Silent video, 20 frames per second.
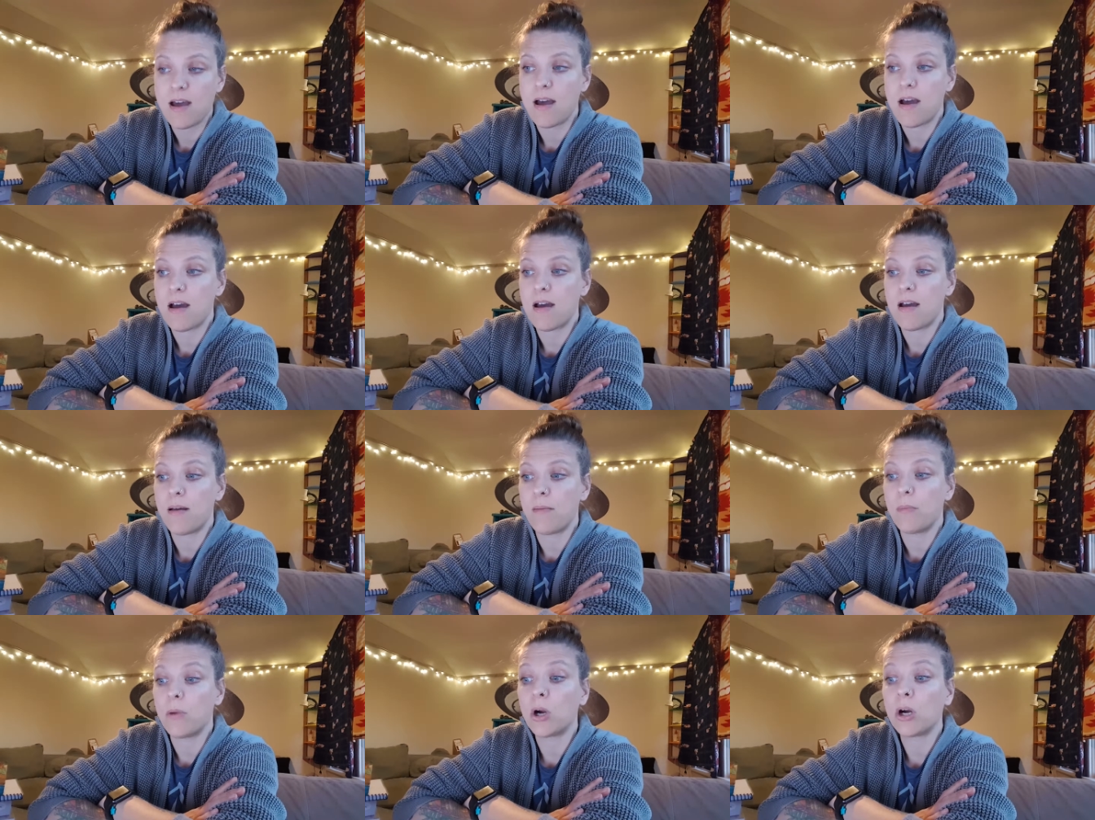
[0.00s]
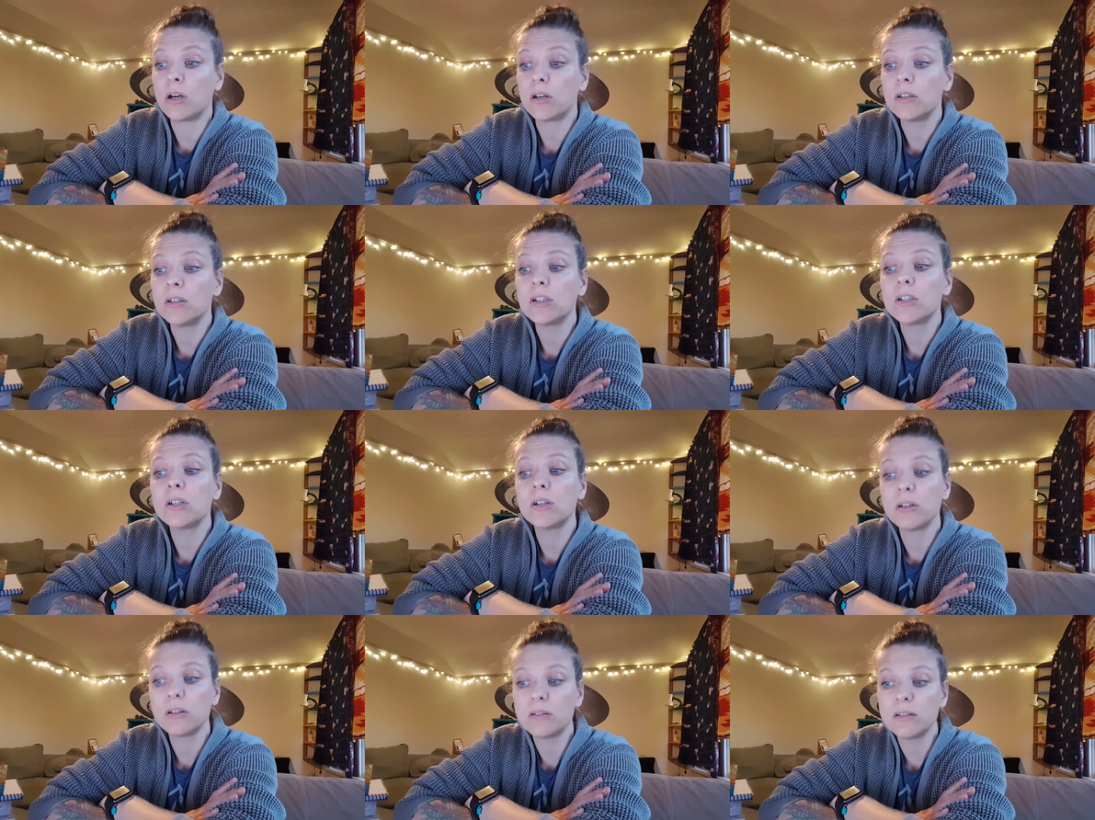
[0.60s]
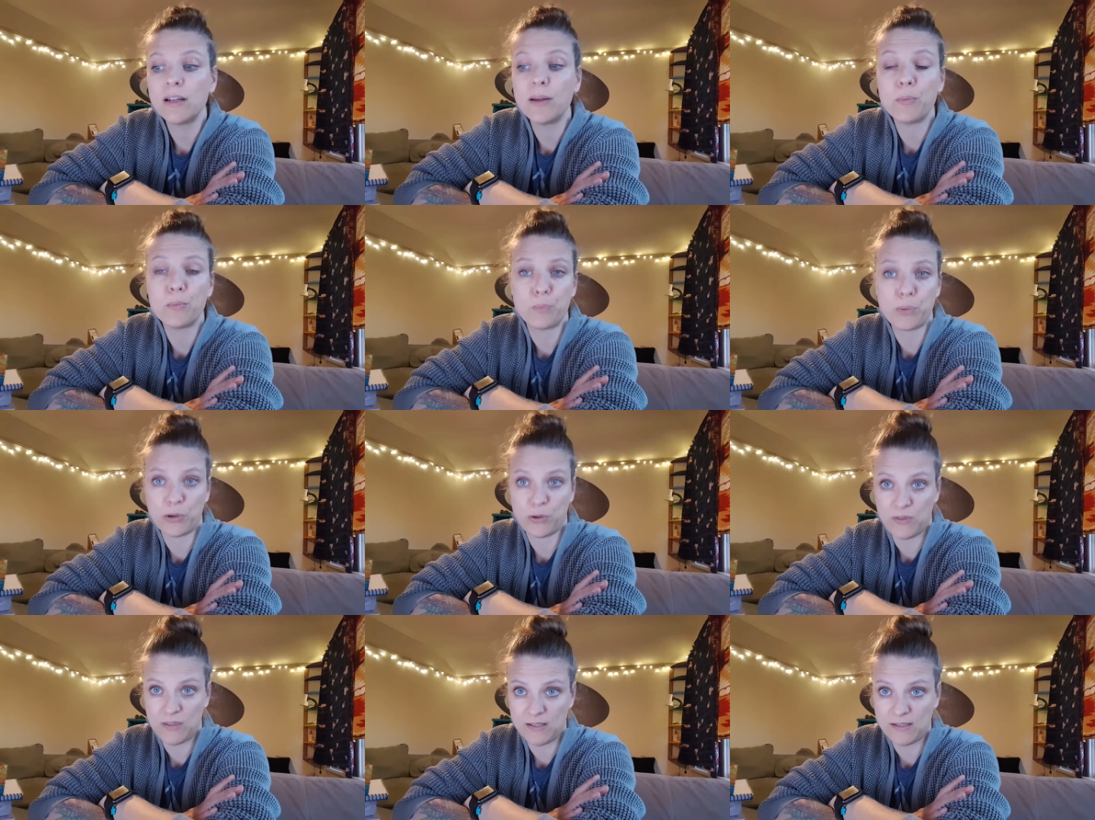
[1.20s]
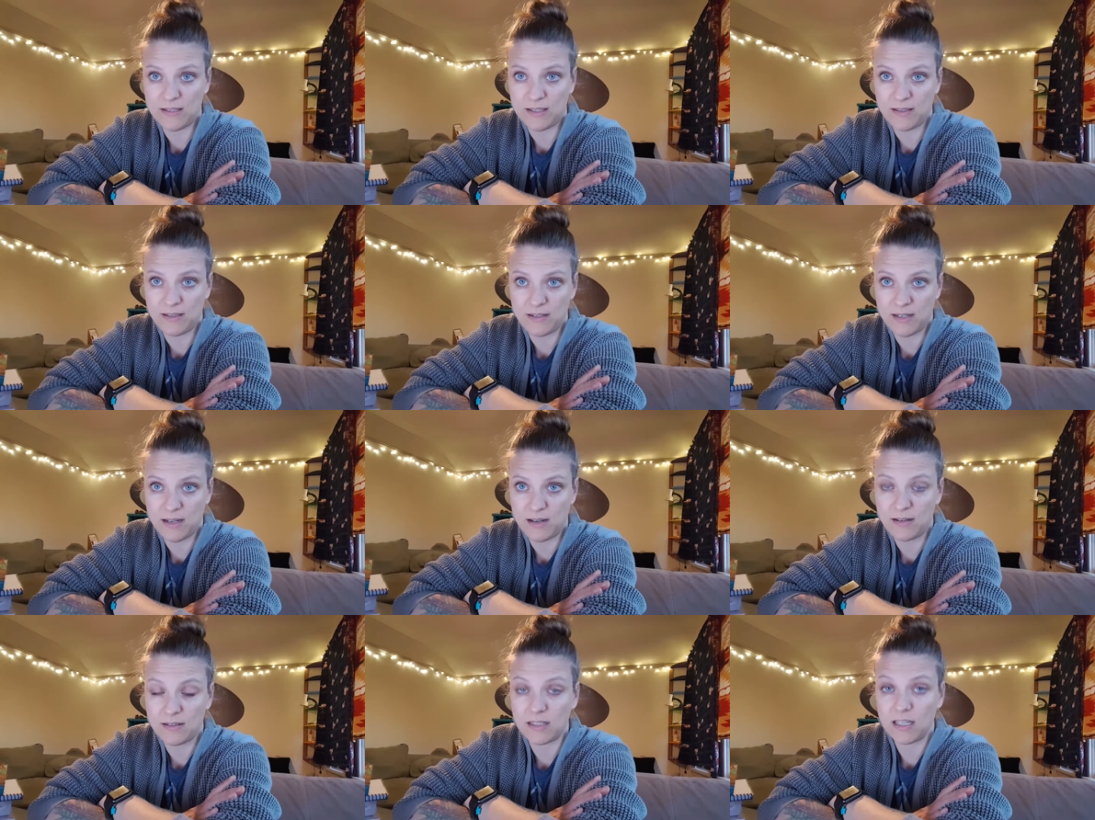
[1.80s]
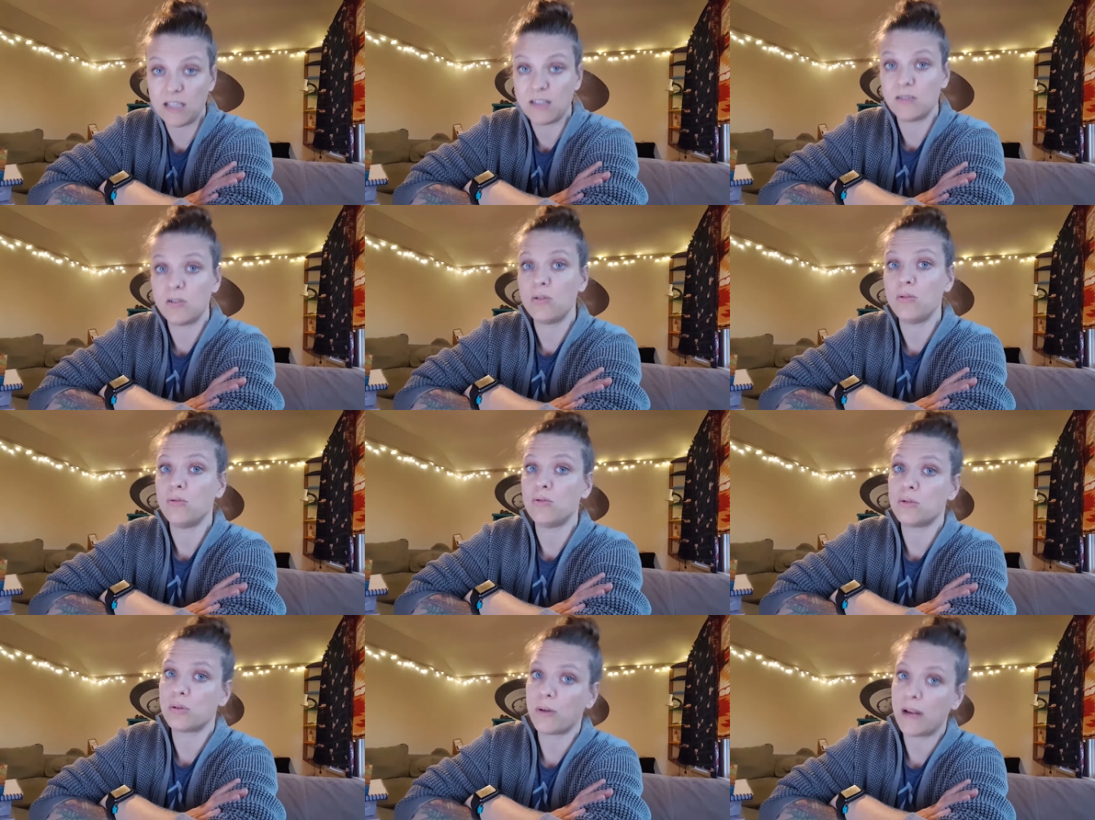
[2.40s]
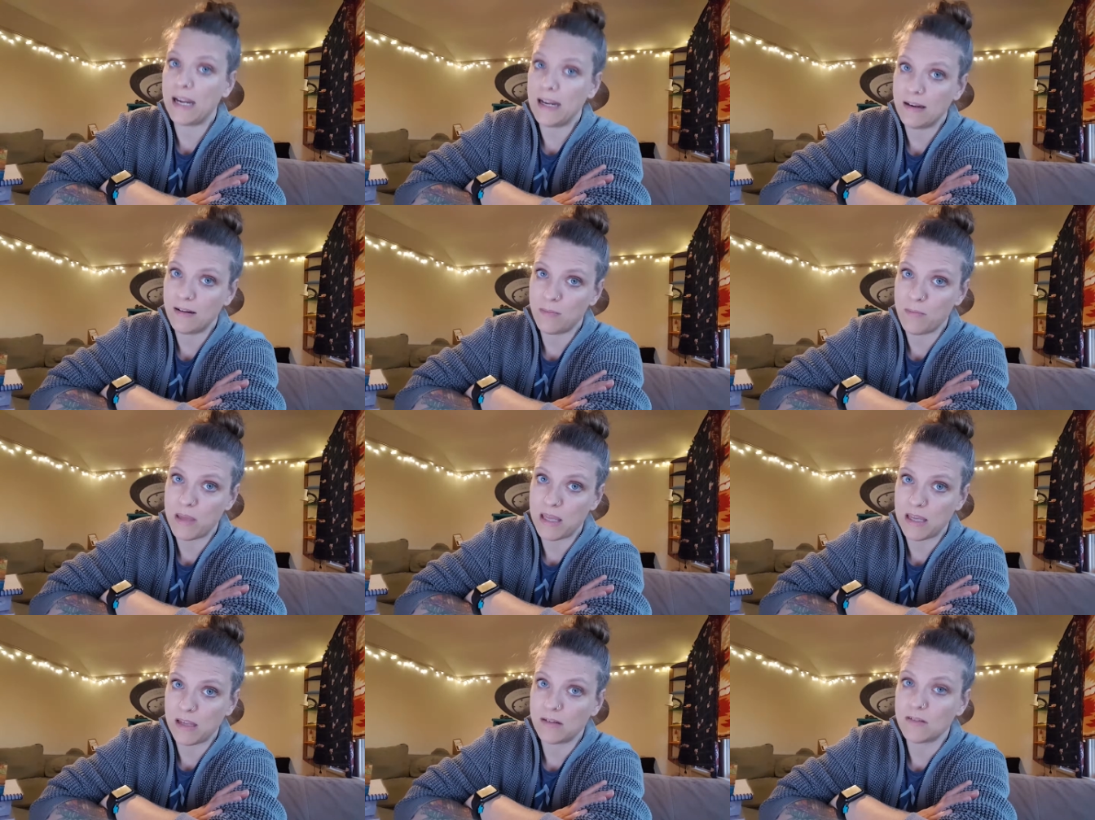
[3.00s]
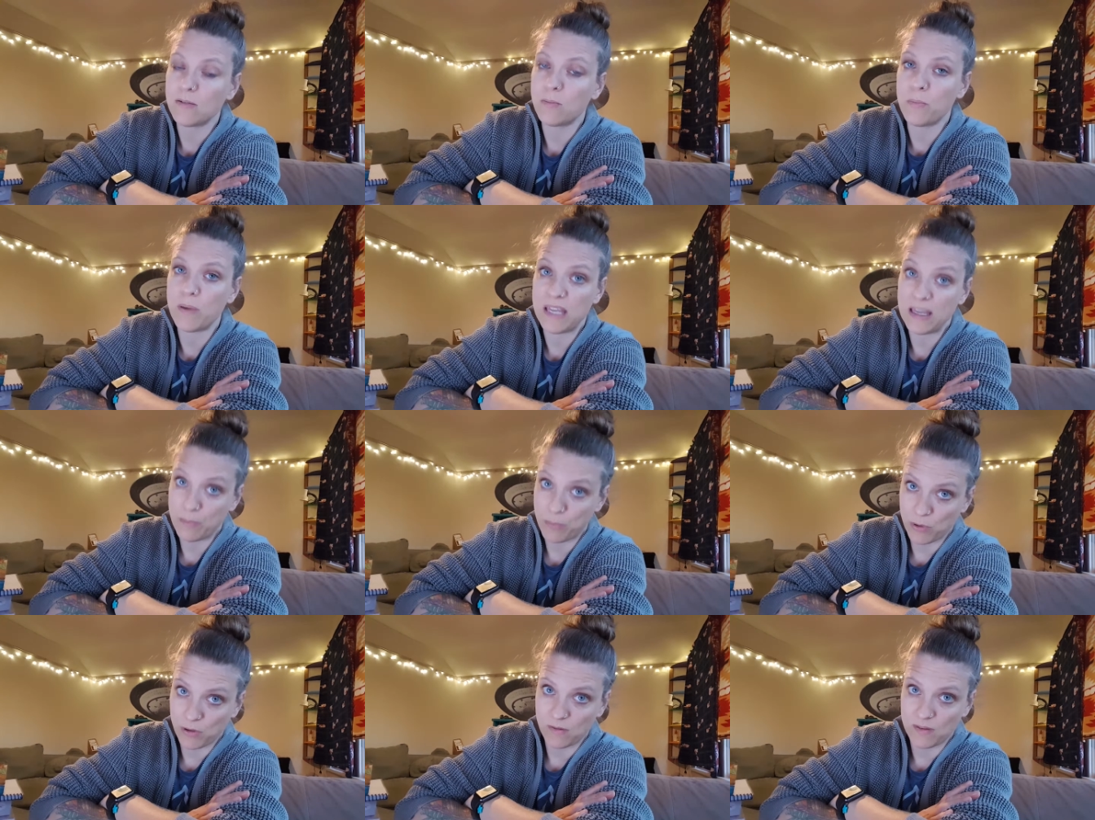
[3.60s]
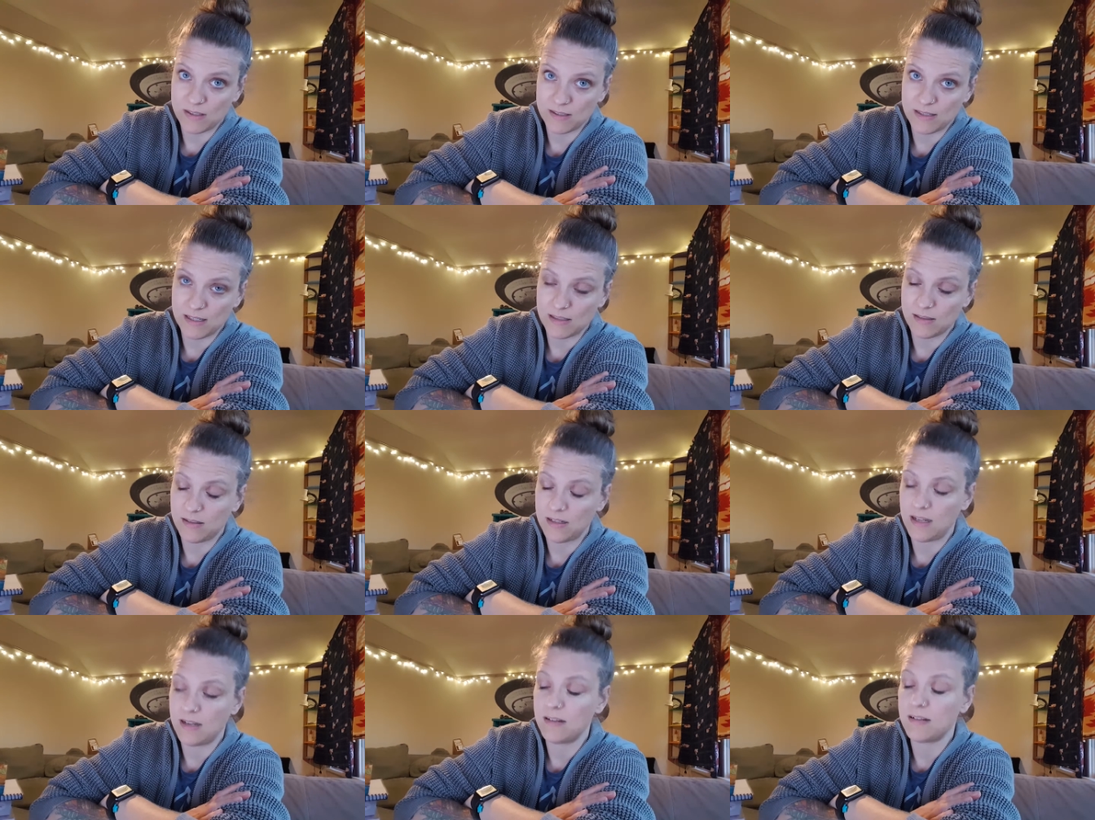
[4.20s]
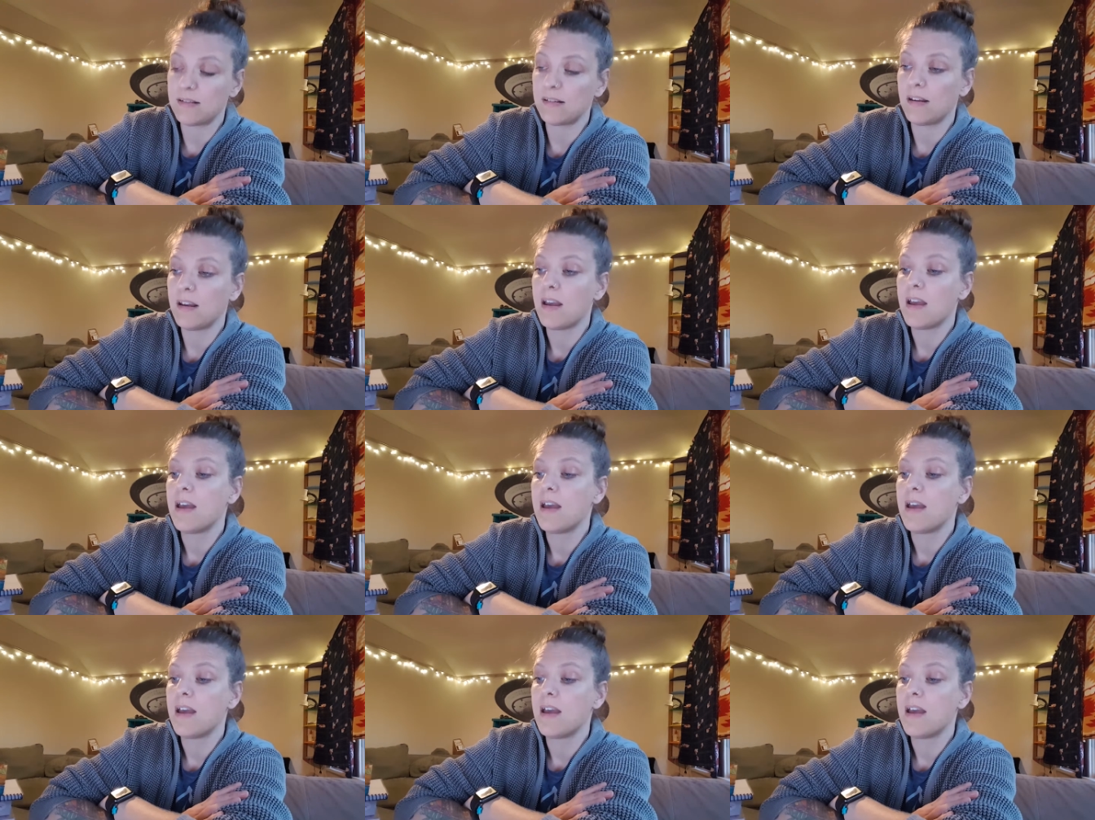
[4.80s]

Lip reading: Her current birth assistant is who trained me to be a birth assistant,